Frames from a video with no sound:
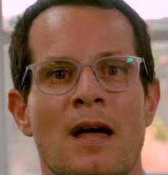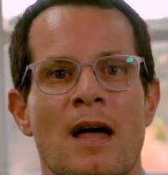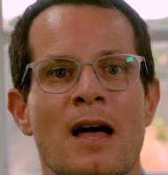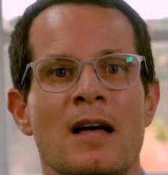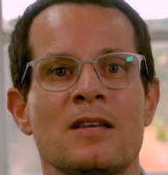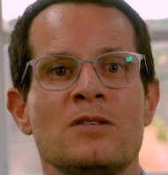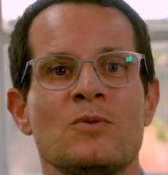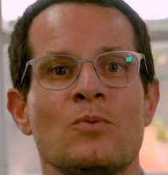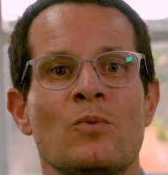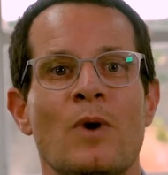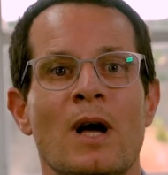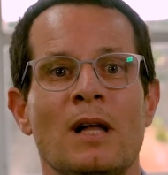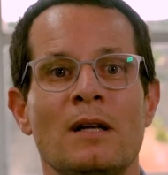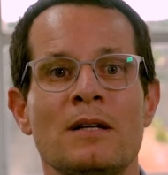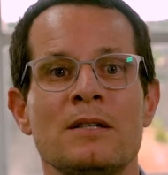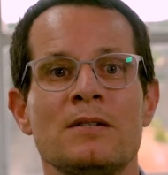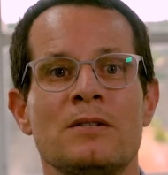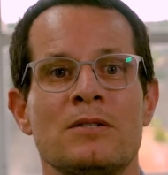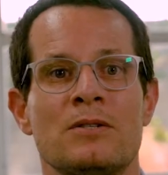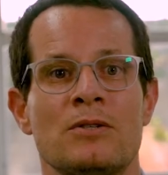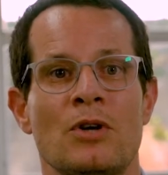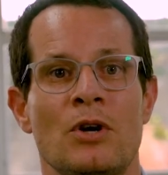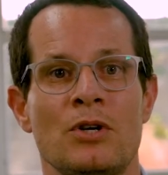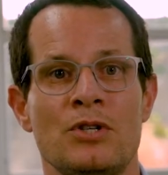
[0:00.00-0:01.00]
As well as
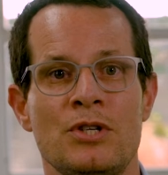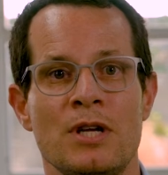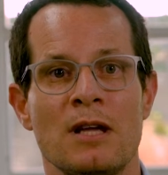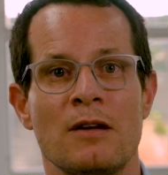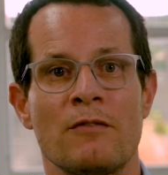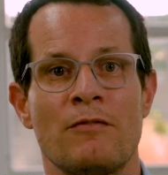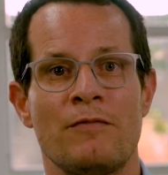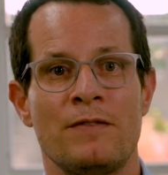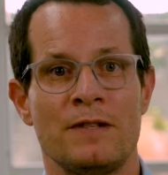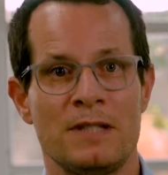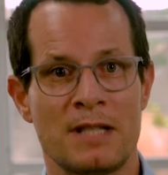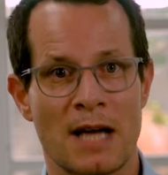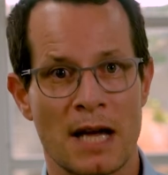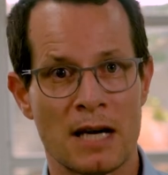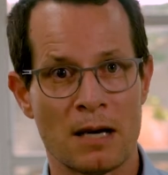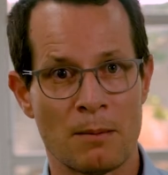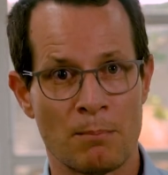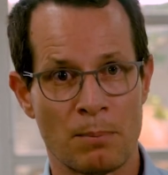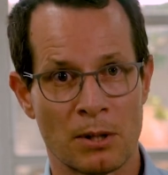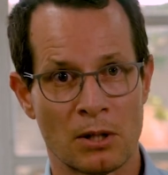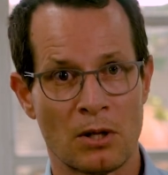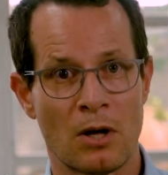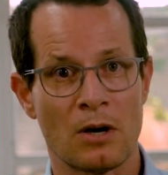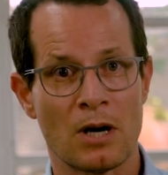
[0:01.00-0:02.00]
searching for data
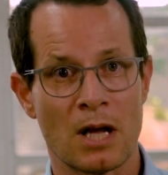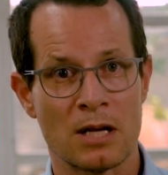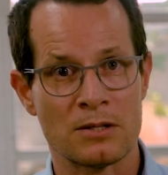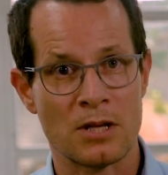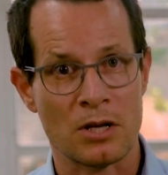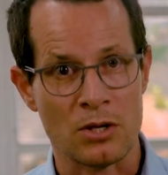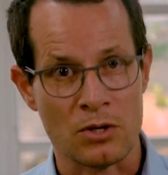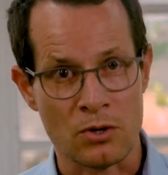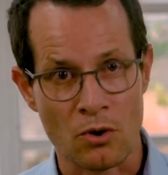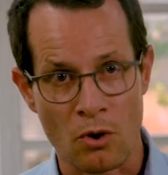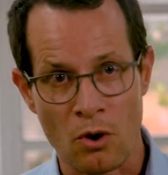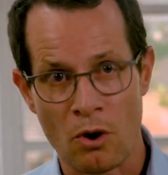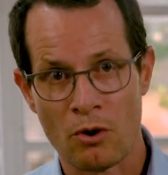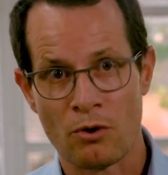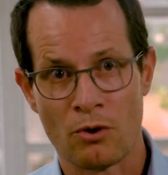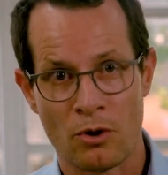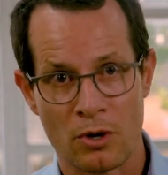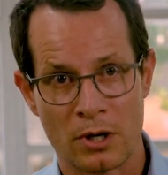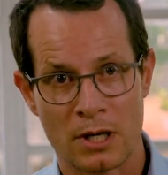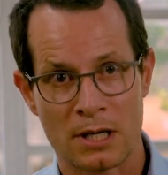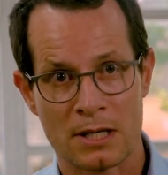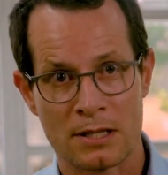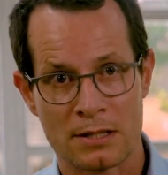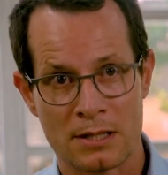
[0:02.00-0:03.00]
belonging to your
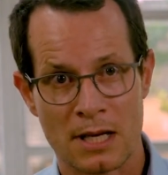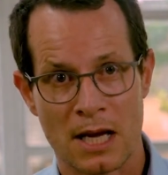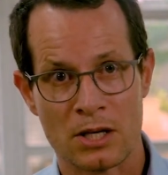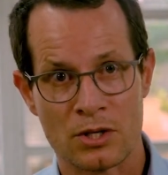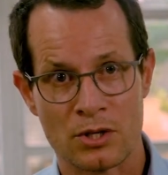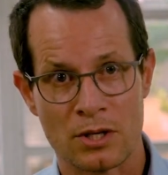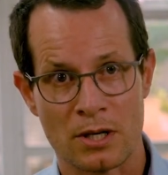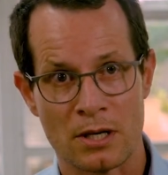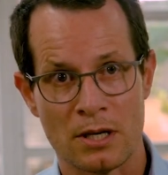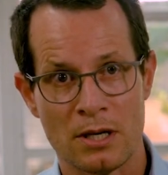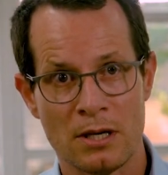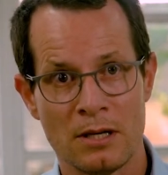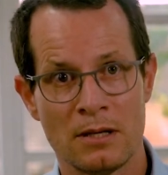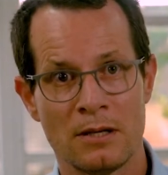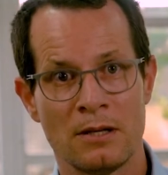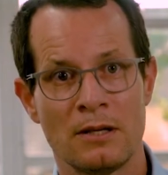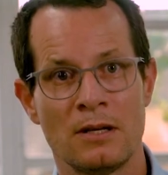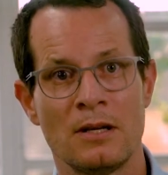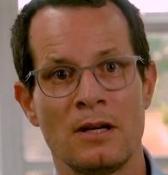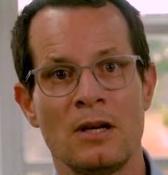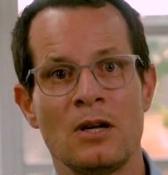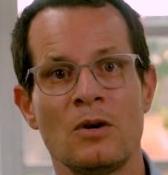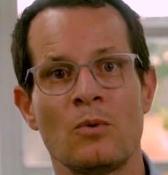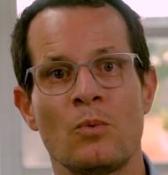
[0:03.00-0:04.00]
organization,
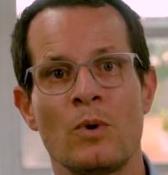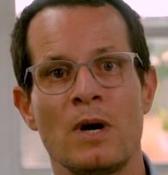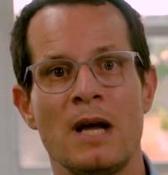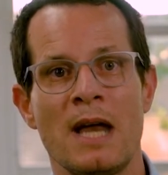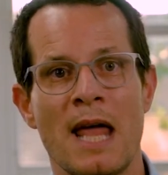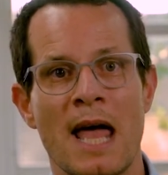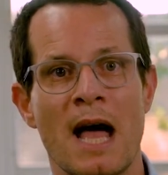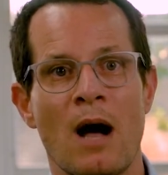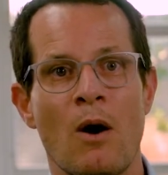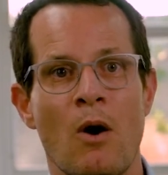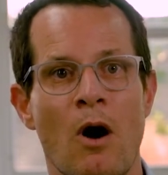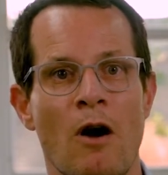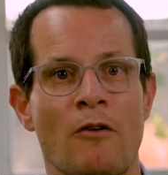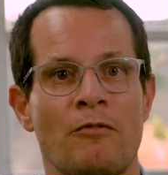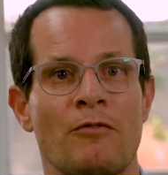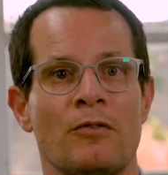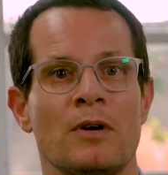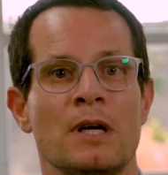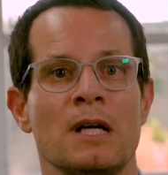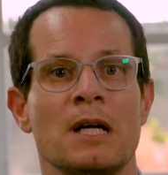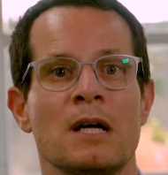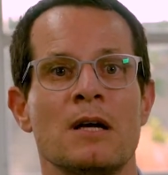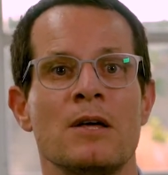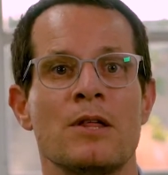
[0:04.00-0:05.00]
we're now
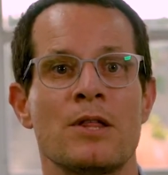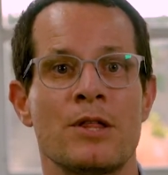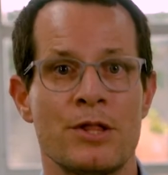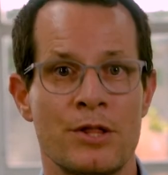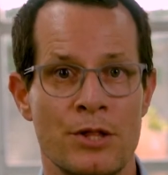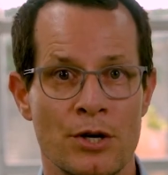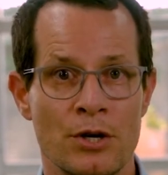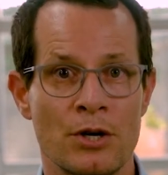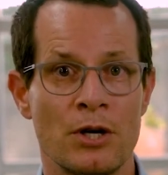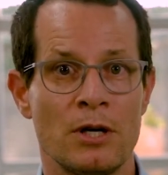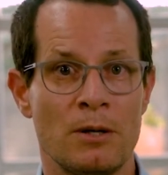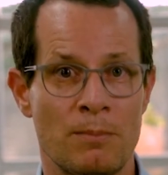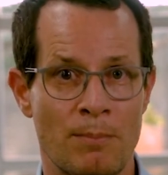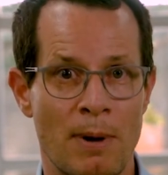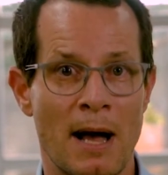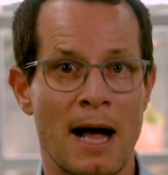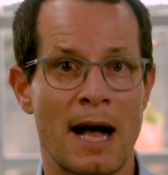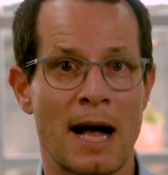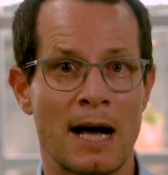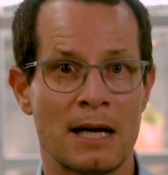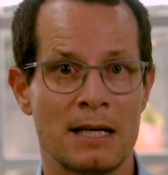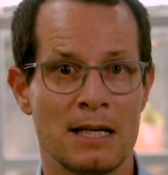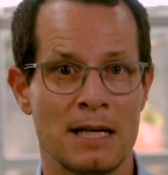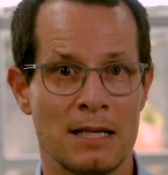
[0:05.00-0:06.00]
offering
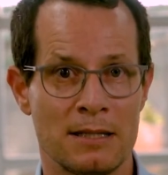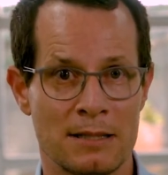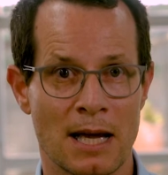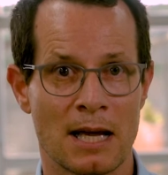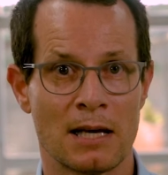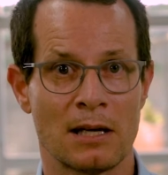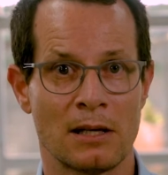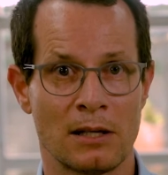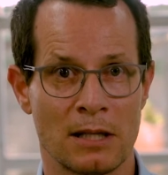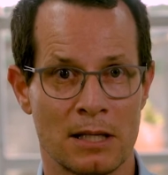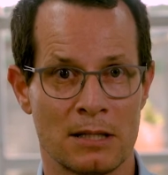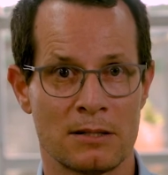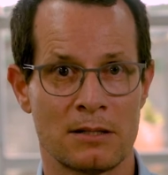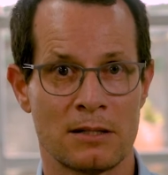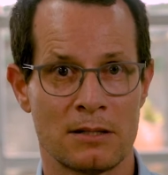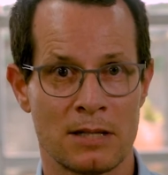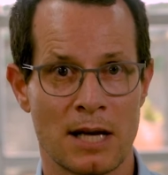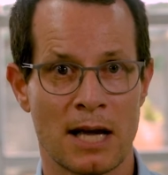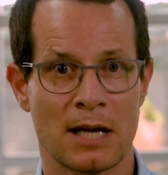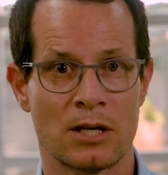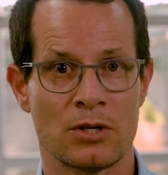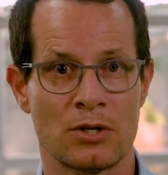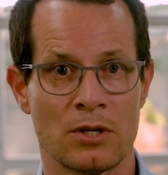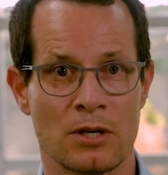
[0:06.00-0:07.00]
third-party data leak
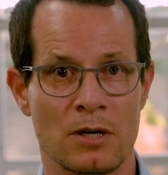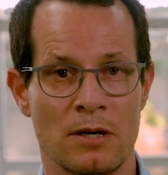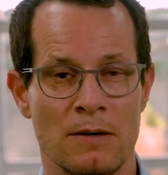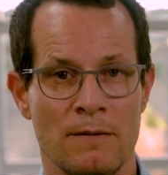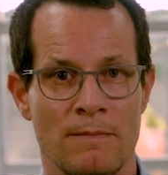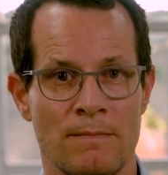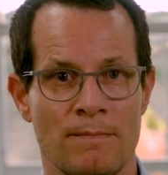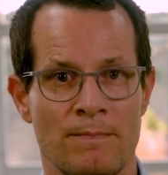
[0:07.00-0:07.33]
detection.